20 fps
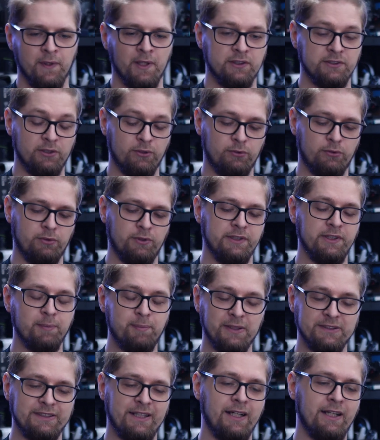So in the
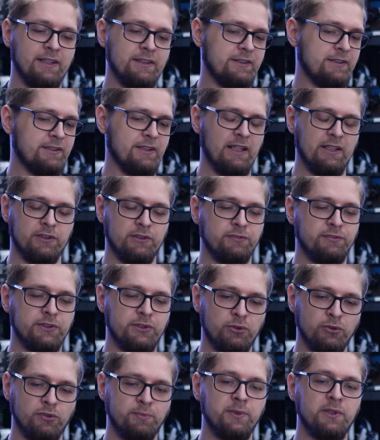past I had a lot of
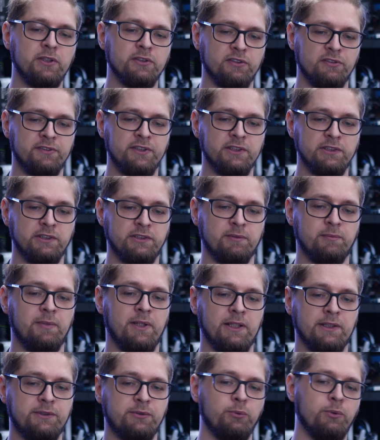issues because of this,
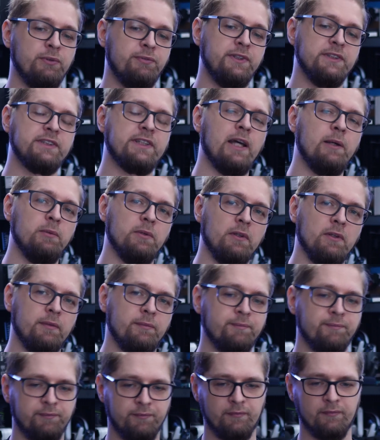but with this cable,
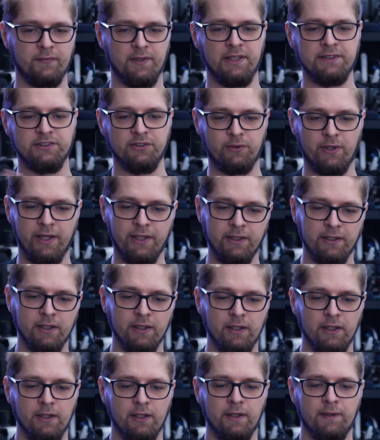it's okay.
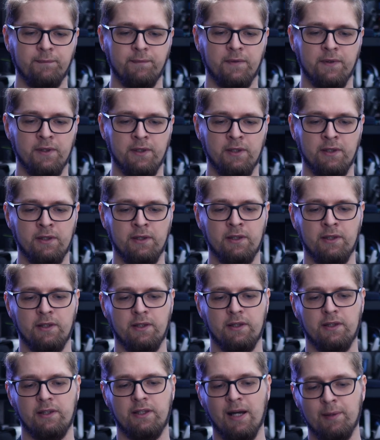
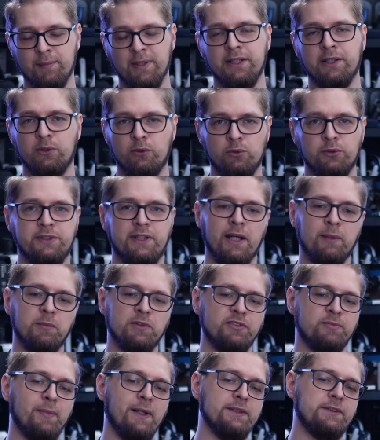There are many good
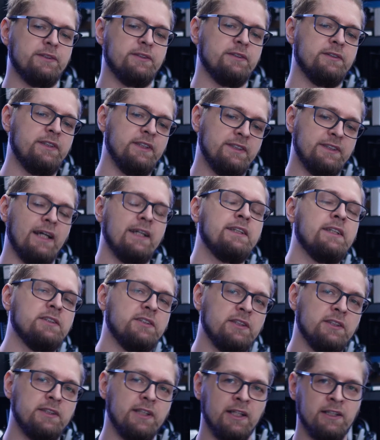cables, but this I
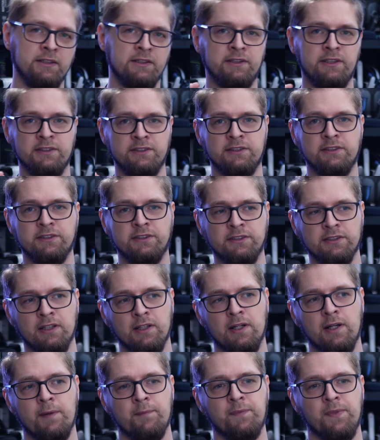tested, and this is
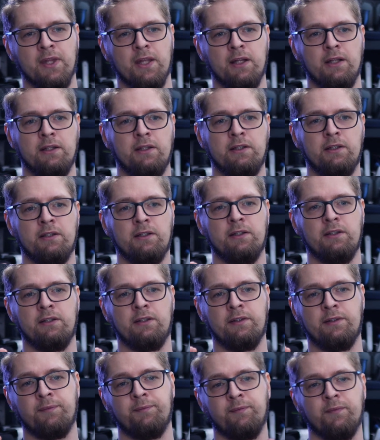
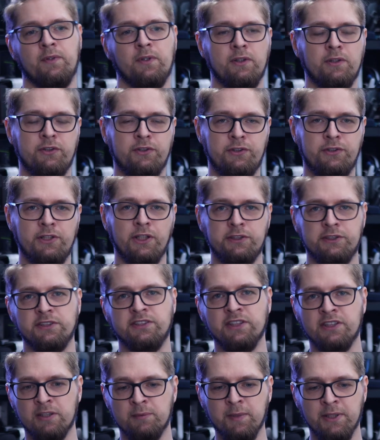30
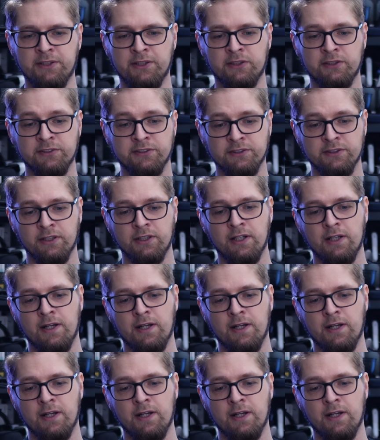centimeters,